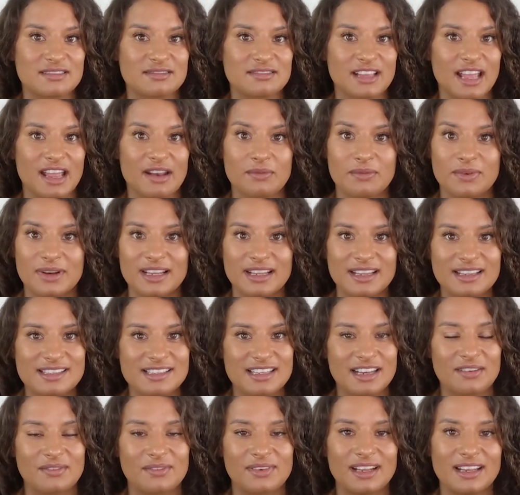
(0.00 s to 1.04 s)
get
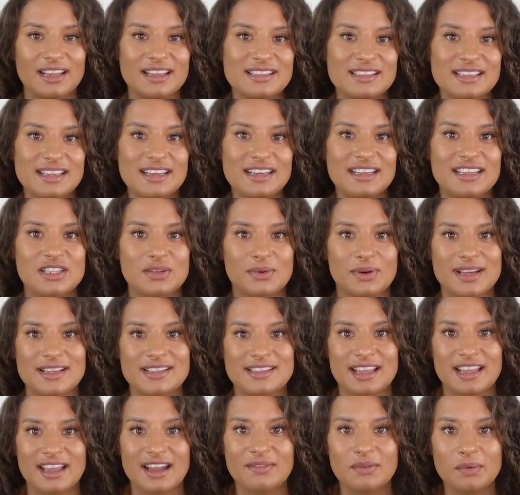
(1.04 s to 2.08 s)
relisted and relisted until I
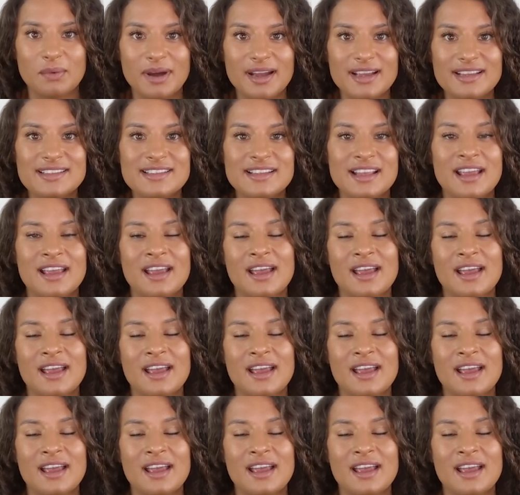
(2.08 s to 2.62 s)
say otherwise.